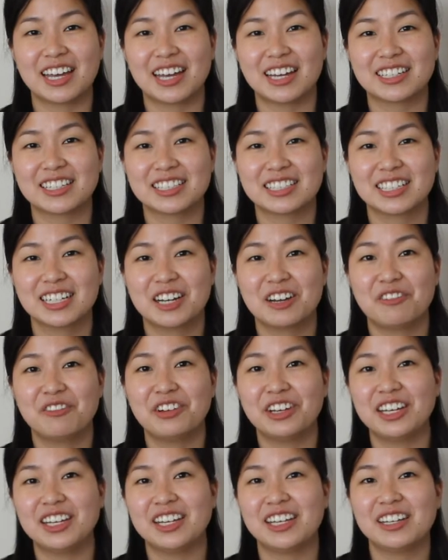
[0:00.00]
that
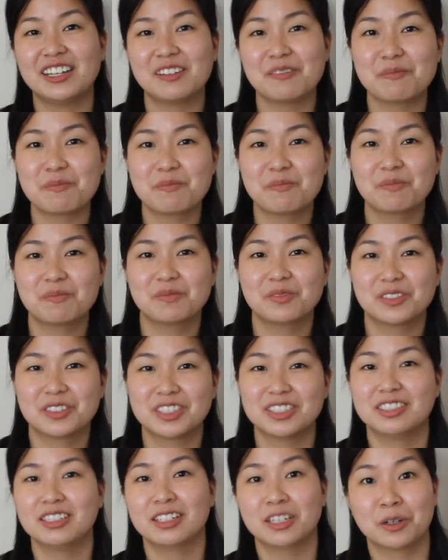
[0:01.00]
we
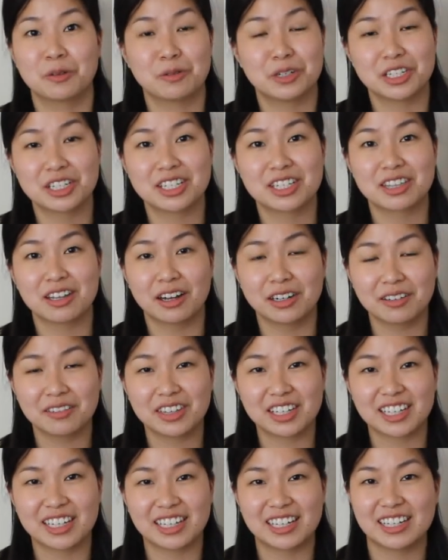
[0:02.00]
just thought of
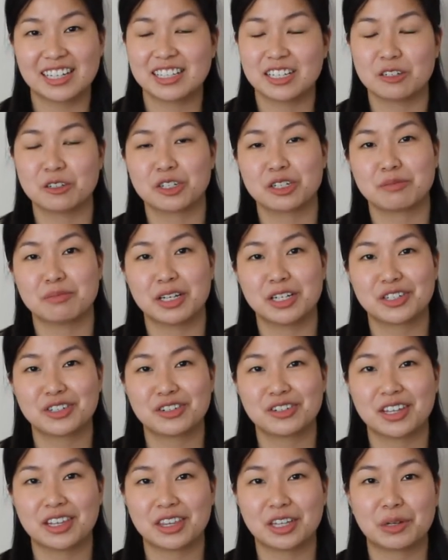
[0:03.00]
the kids and just made
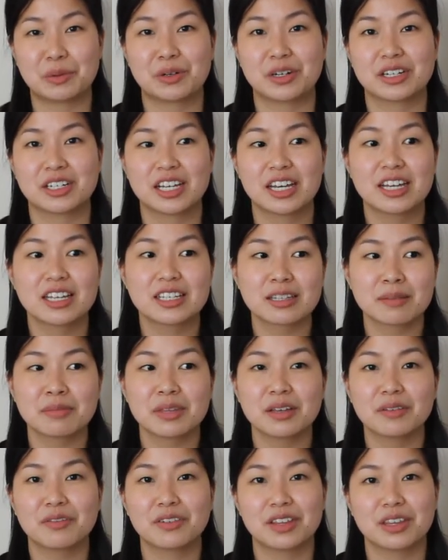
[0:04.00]
sure that there was
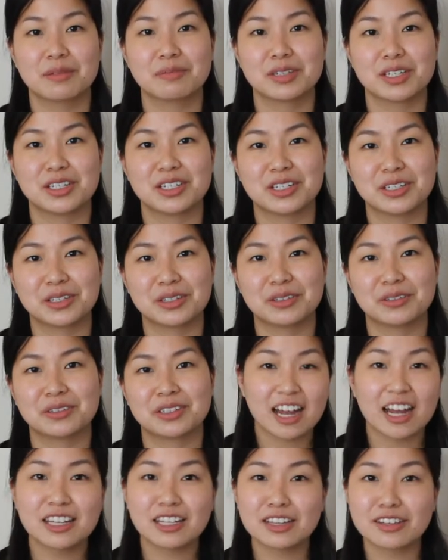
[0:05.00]
something for them to do.
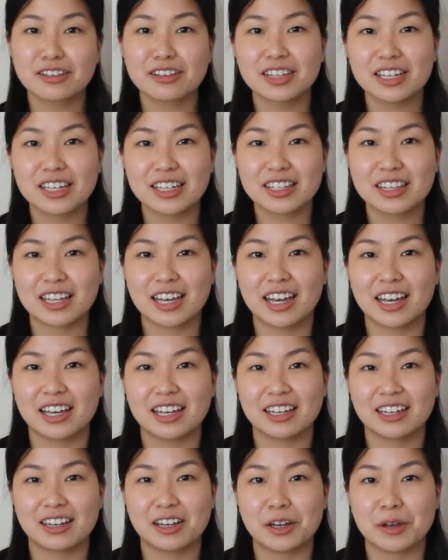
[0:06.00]
Another thing
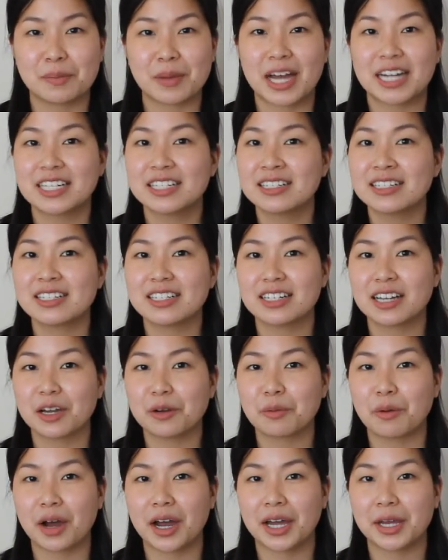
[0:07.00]
that I didn't
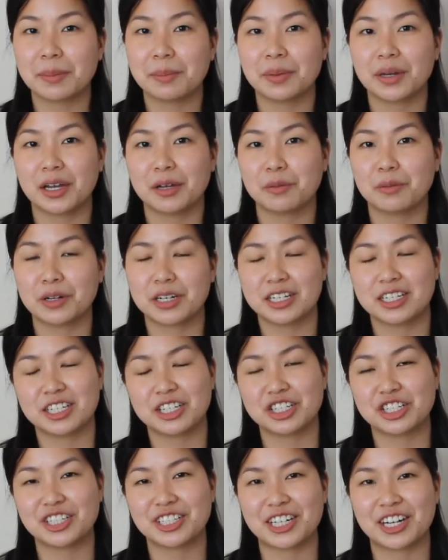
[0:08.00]
DIY, but I wanted
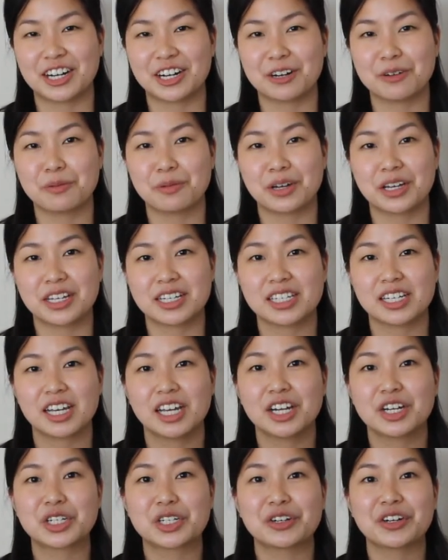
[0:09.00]
to share was
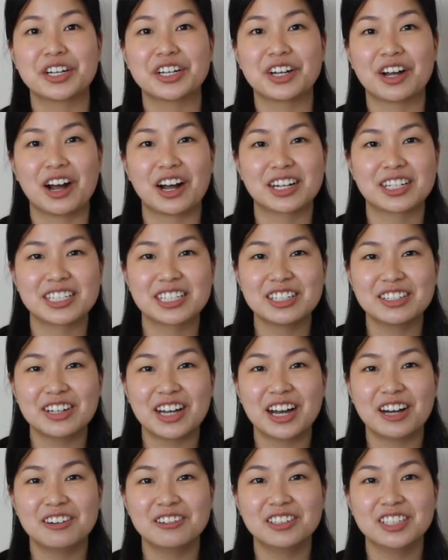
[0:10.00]
during cocktail
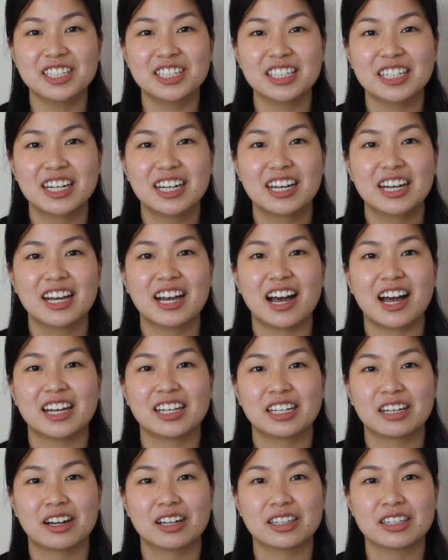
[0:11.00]
hour,
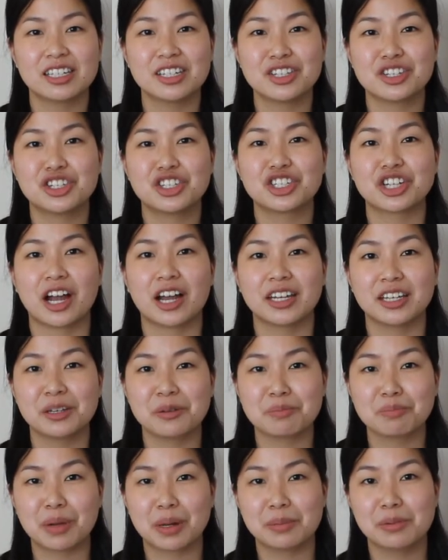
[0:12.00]
I got these
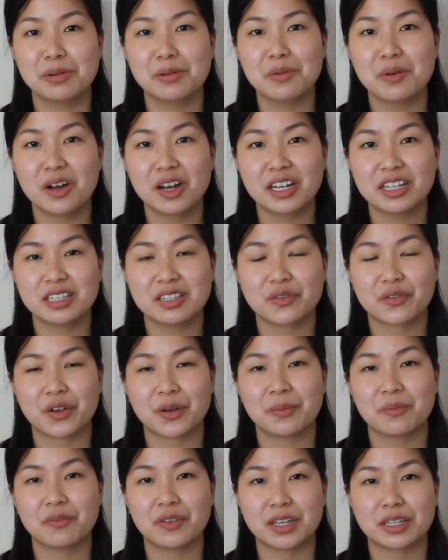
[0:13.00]
giant bubble wands
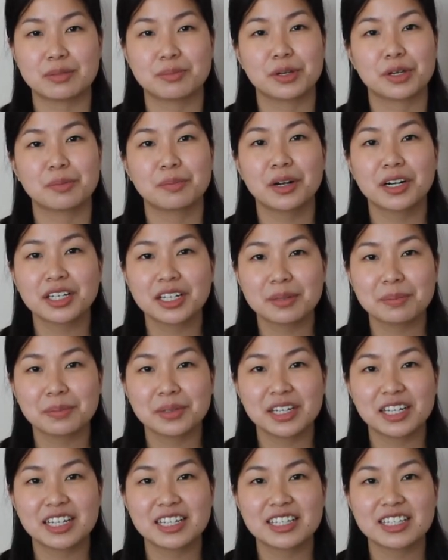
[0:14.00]
from Facebook
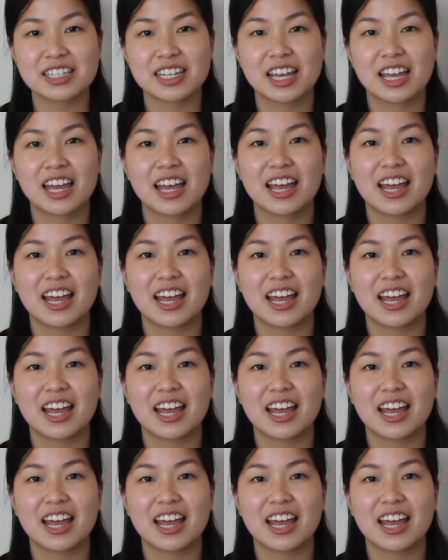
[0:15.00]
Marketplace,